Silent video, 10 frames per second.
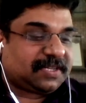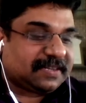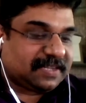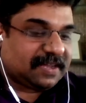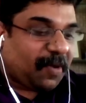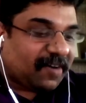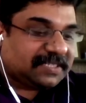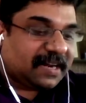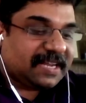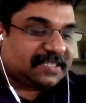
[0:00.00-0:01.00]
power
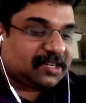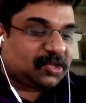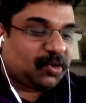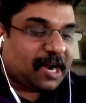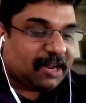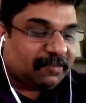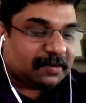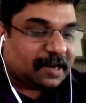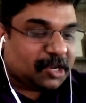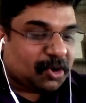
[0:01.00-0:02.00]
generation through
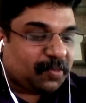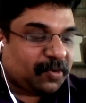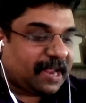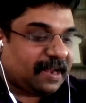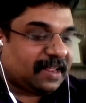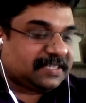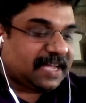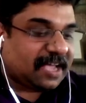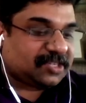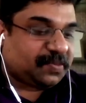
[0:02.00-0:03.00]
renewable energy
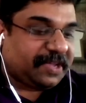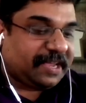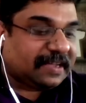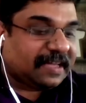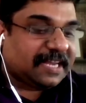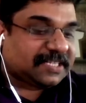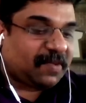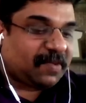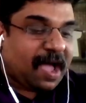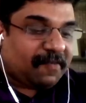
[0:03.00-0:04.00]
has to be increased from
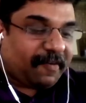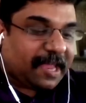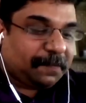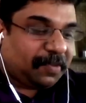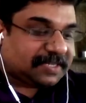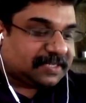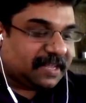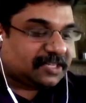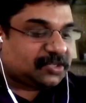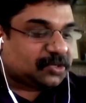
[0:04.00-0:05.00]

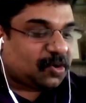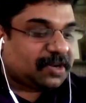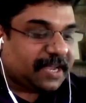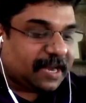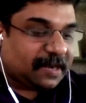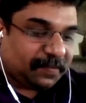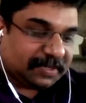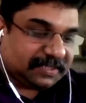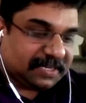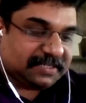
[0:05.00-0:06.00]
5% to
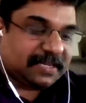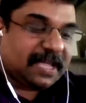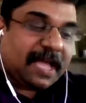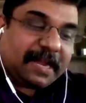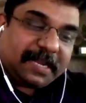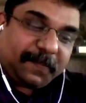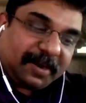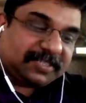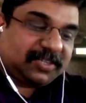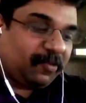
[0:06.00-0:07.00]
28%. Dependence
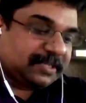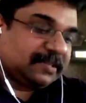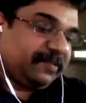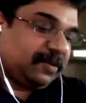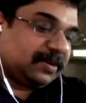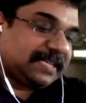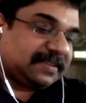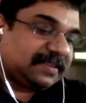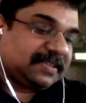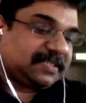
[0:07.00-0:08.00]
on fossil fuels as a